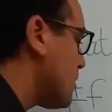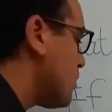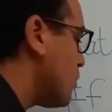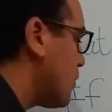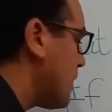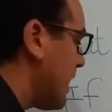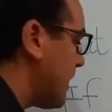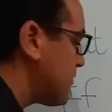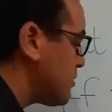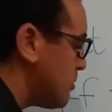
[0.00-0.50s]

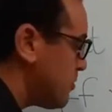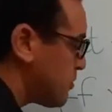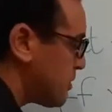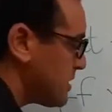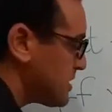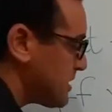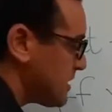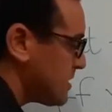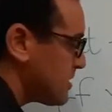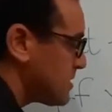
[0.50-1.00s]
We have the
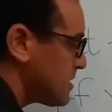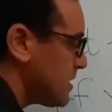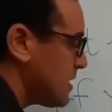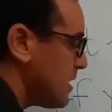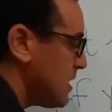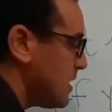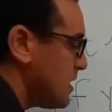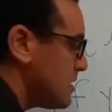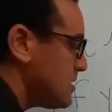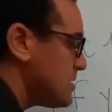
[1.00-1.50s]
present
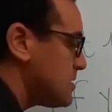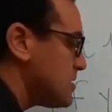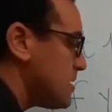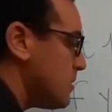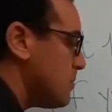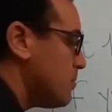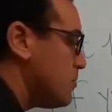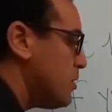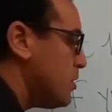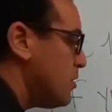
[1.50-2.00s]

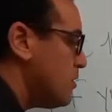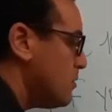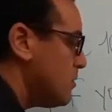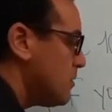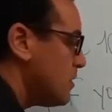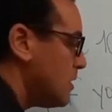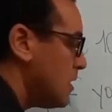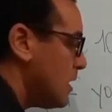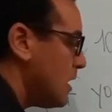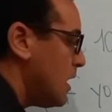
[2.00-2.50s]

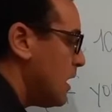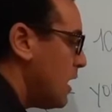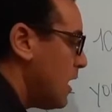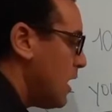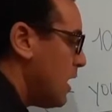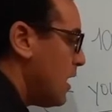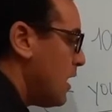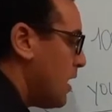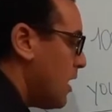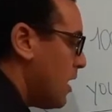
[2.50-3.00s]
simple.
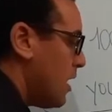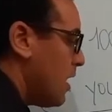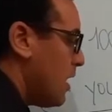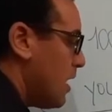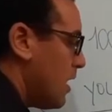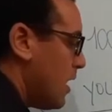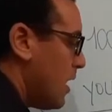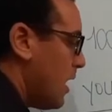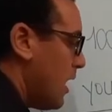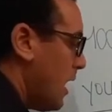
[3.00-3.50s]

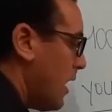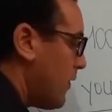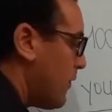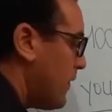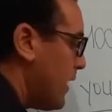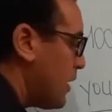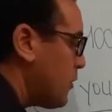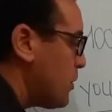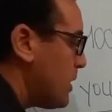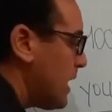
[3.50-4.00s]

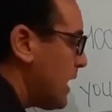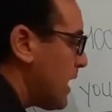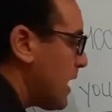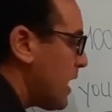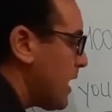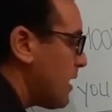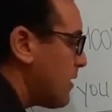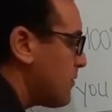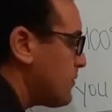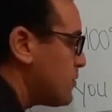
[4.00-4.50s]
And then we
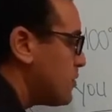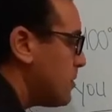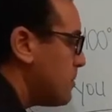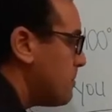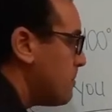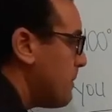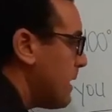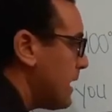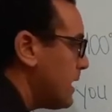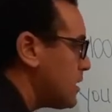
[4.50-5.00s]
have
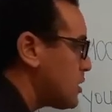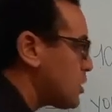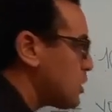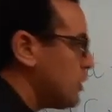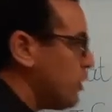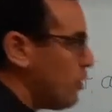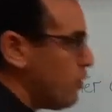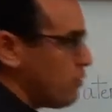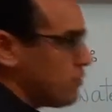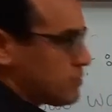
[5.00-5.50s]
the main
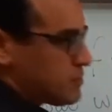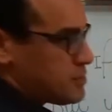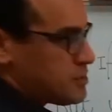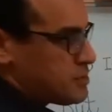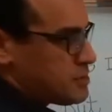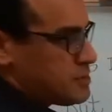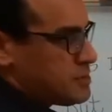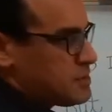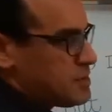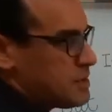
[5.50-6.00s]

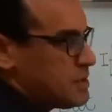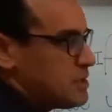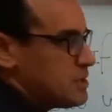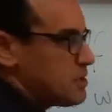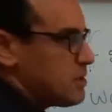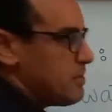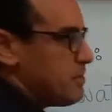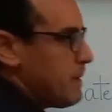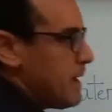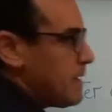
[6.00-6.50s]
clause. In
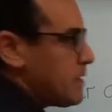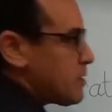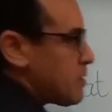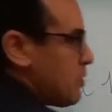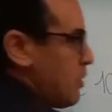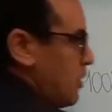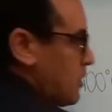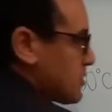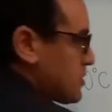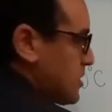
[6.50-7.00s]
the main
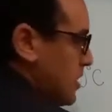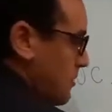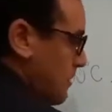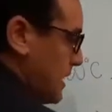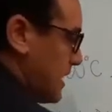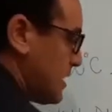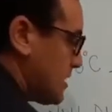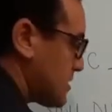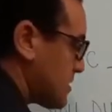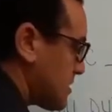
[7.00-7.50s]
clause there
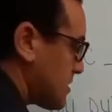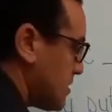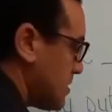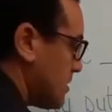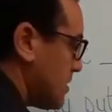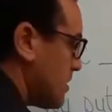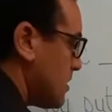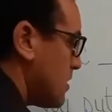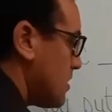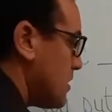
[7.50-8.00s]
is
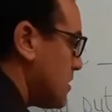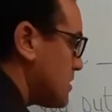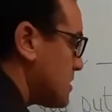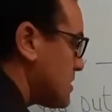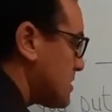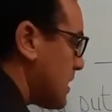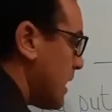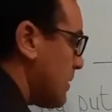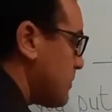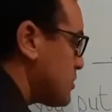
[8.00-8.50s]

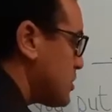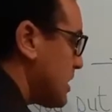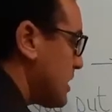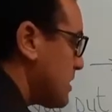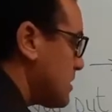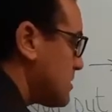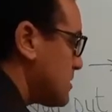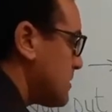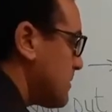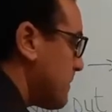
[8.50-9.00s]

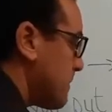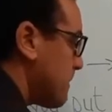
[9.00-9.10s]
subject